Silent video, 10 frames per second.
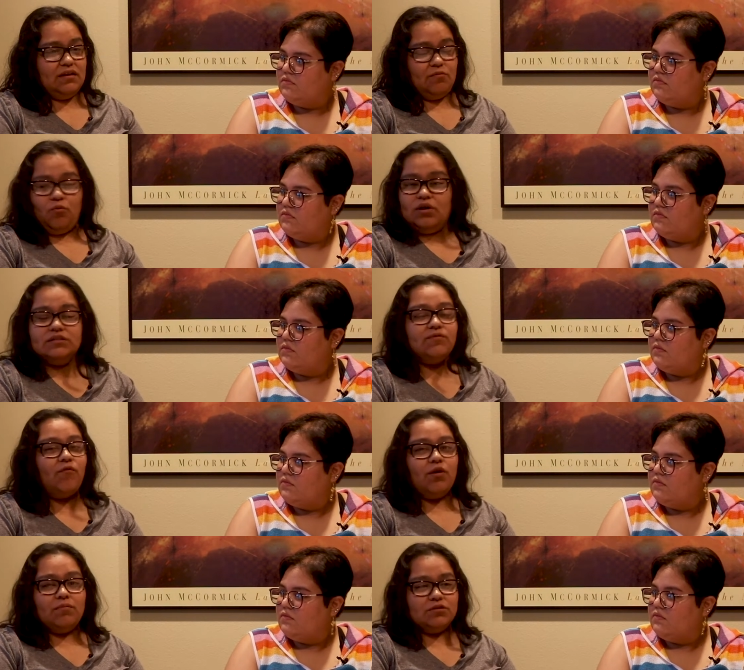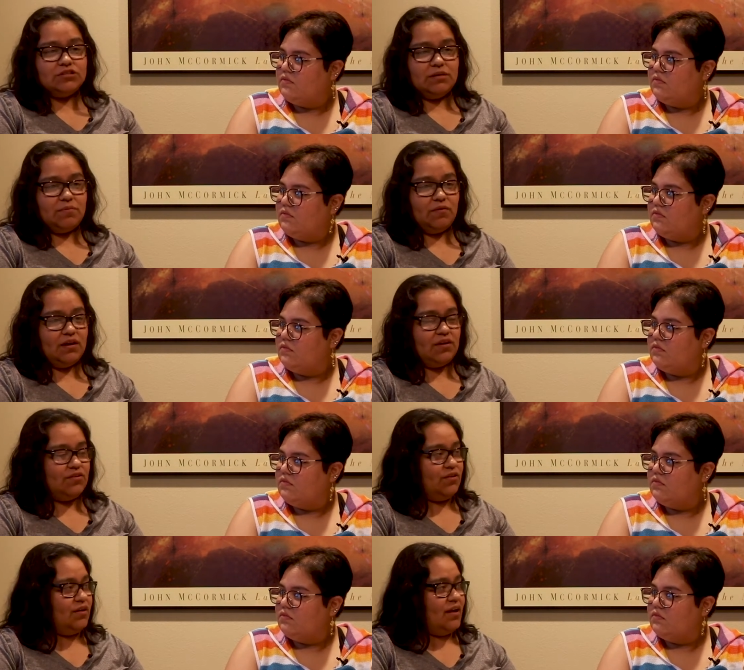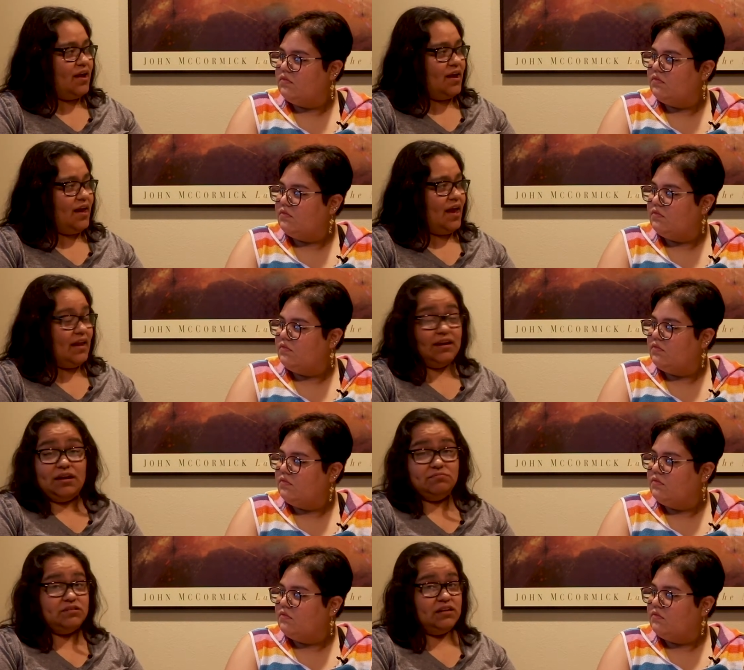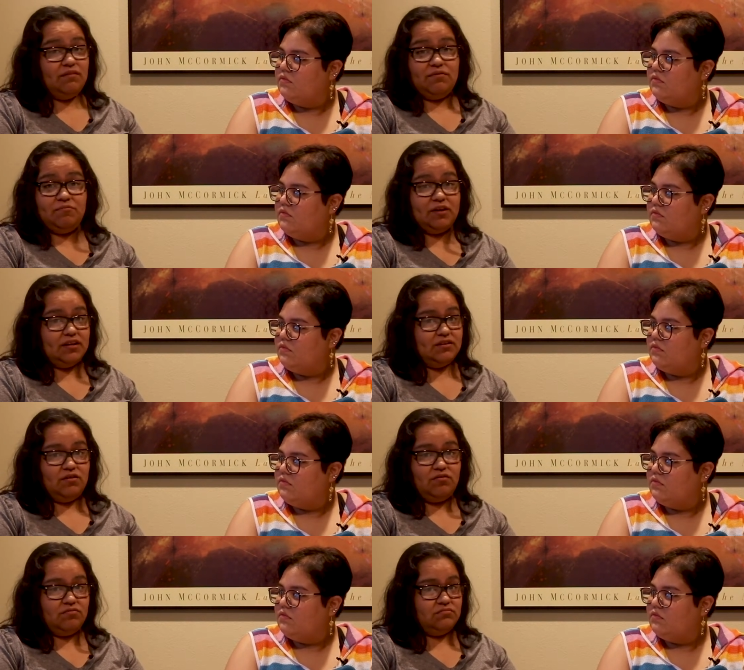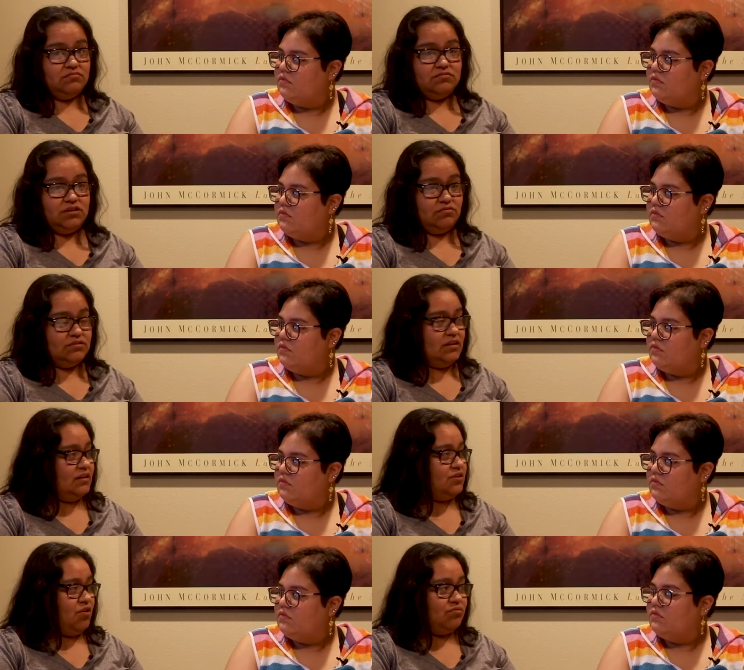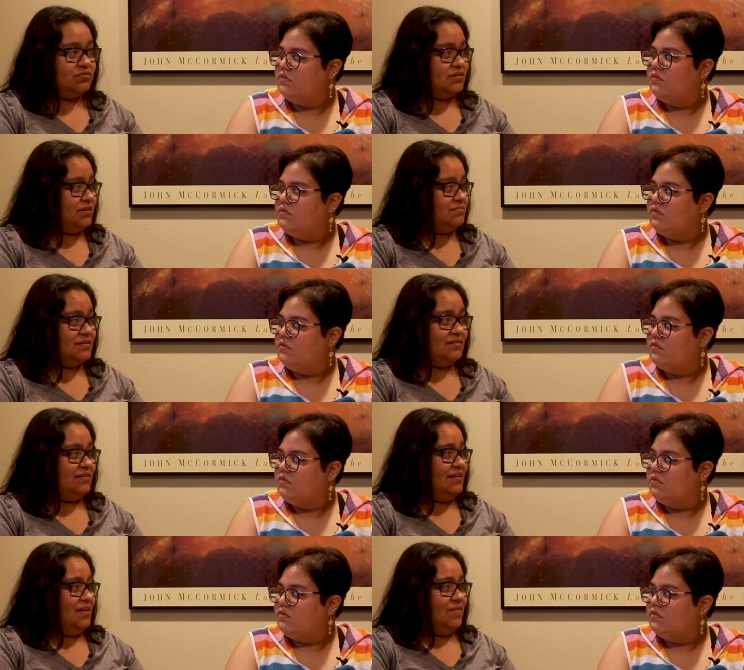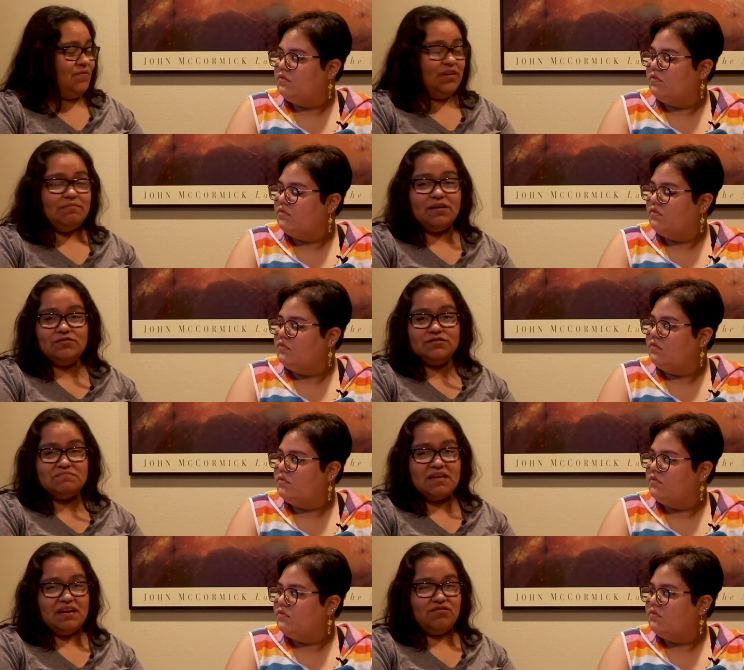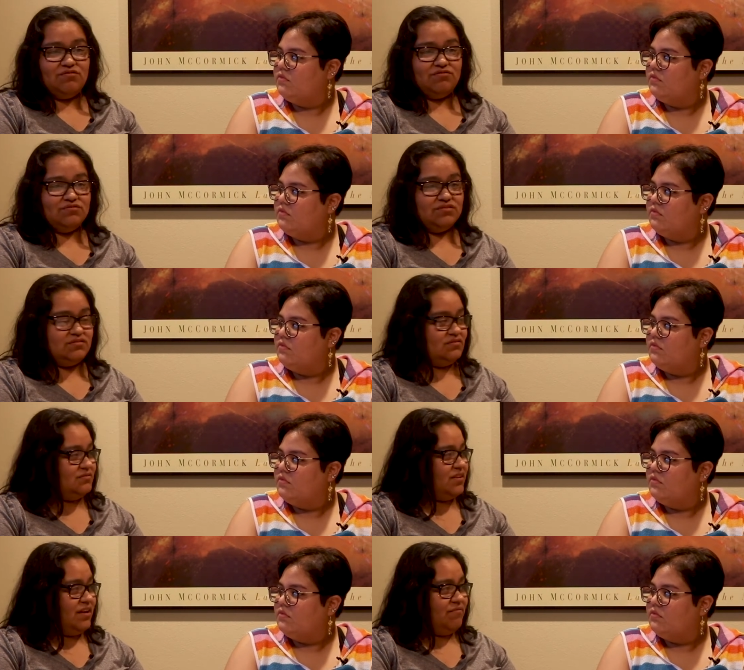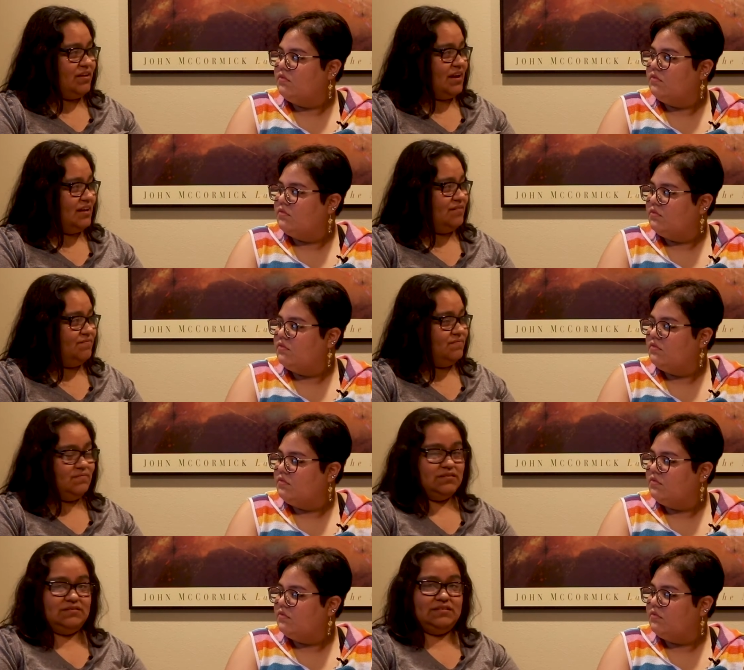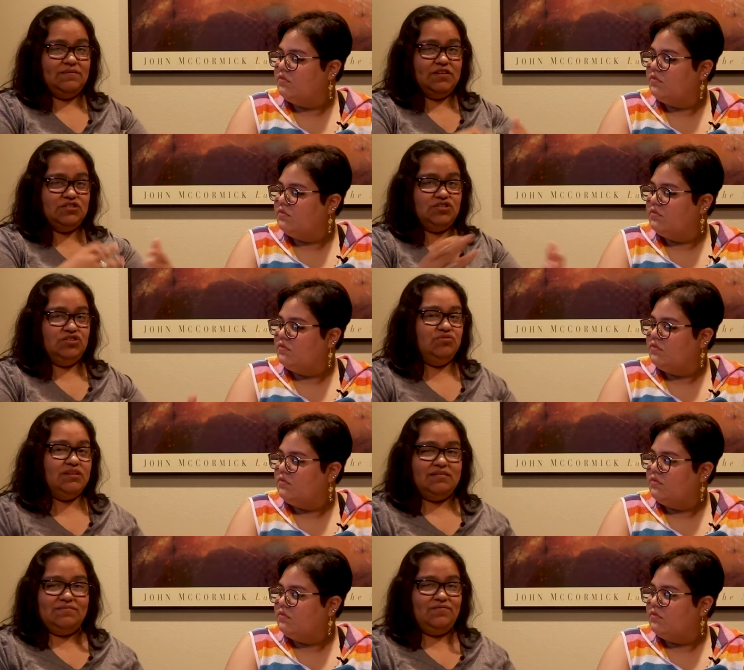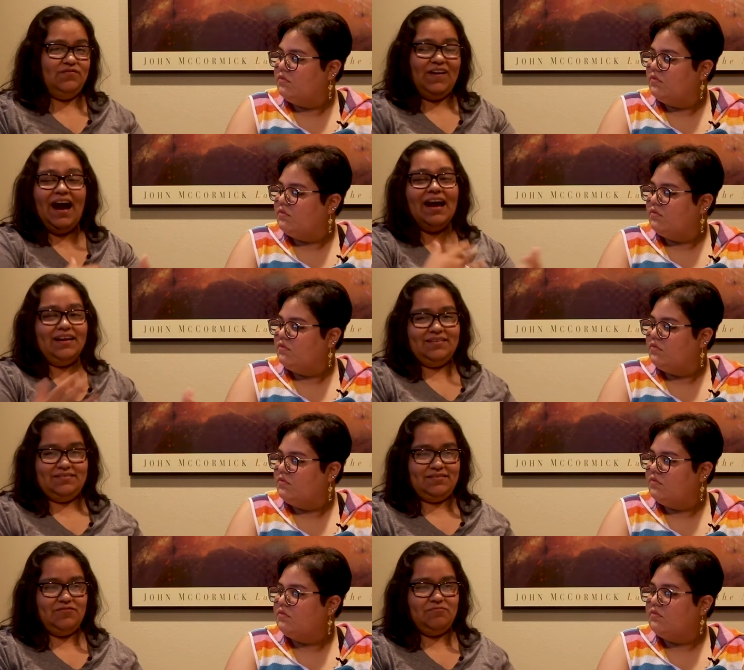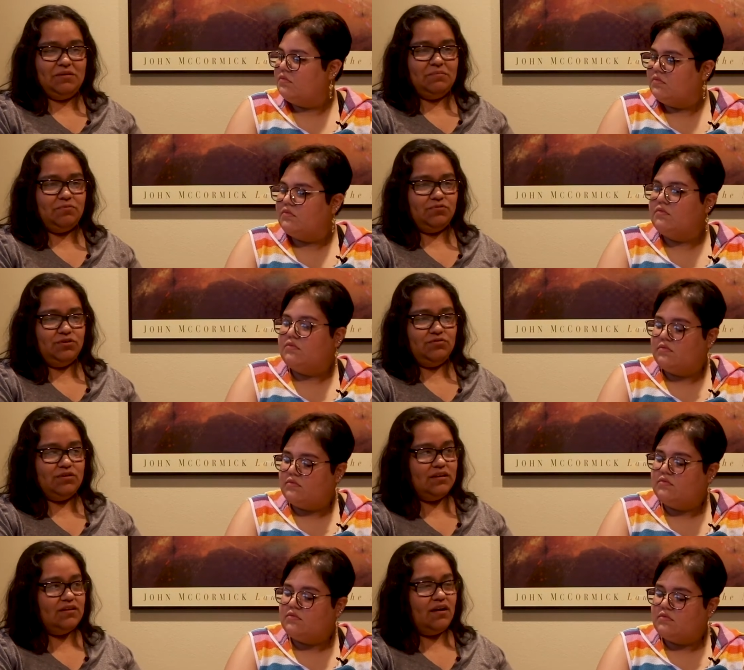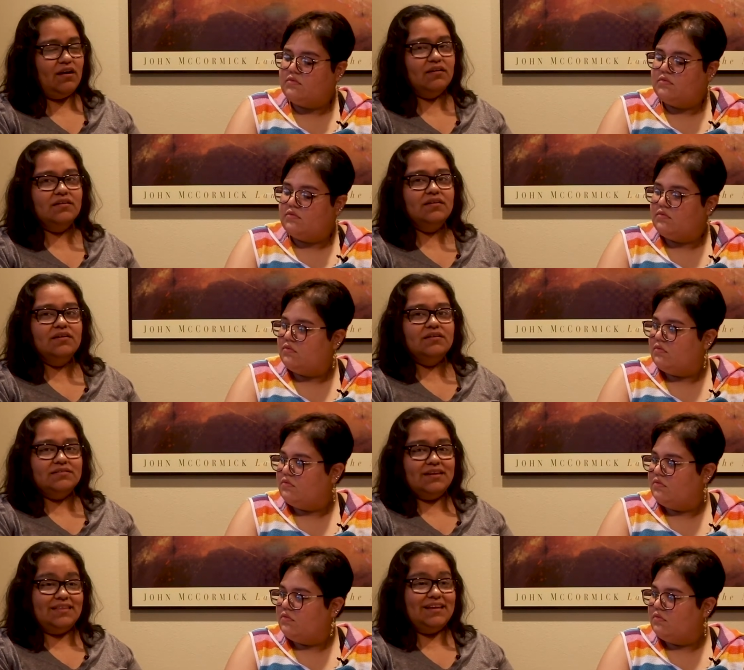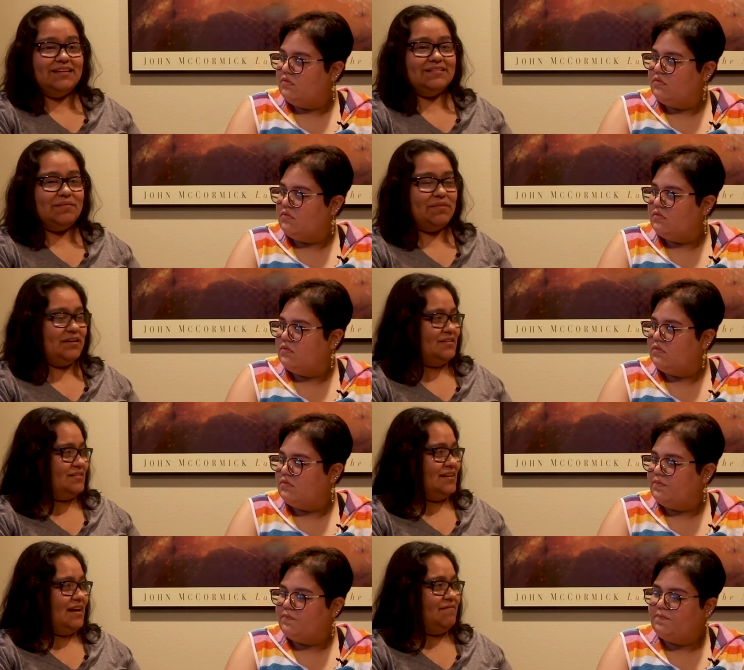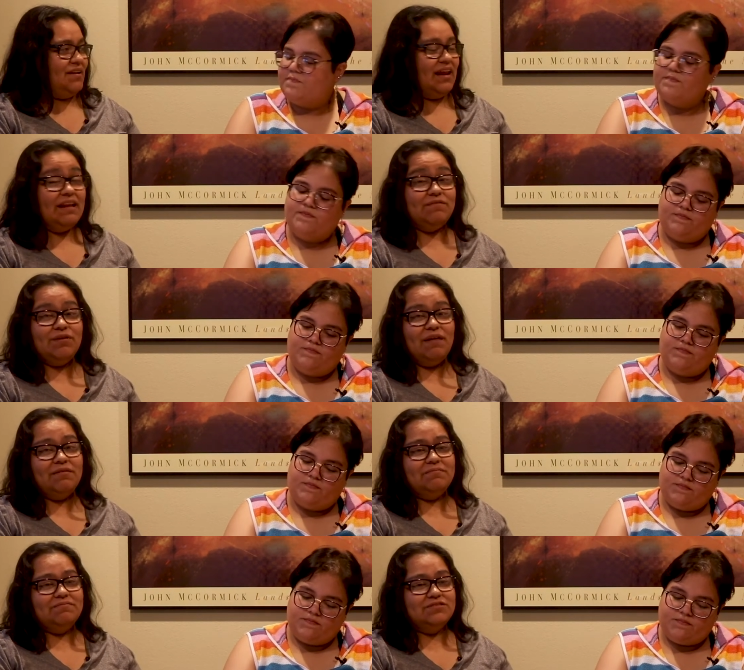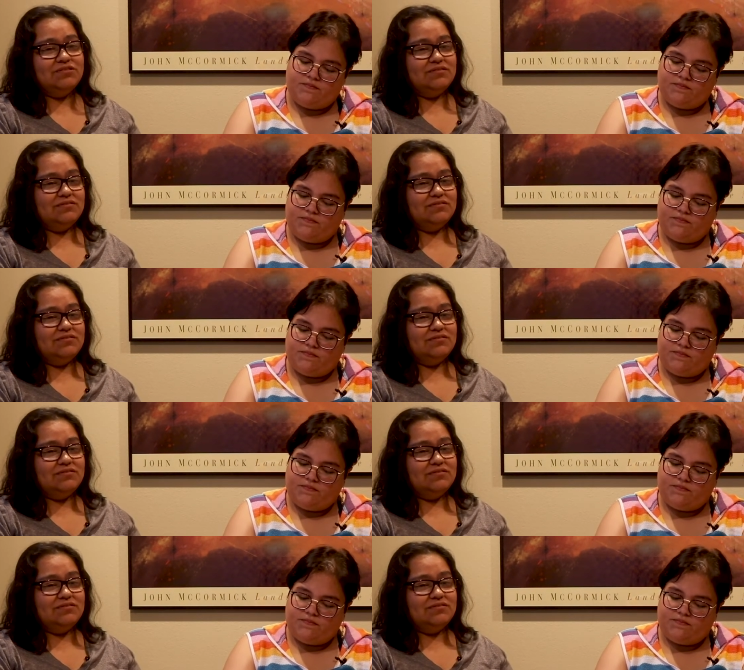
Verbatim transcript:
Speaker 1: One form or shape or another. And it comes in everybody. Don't don't say it don't. It comes in females, males, every kind of division you can find of people. You cannot say that somebody doesn't have it. And if you have it, just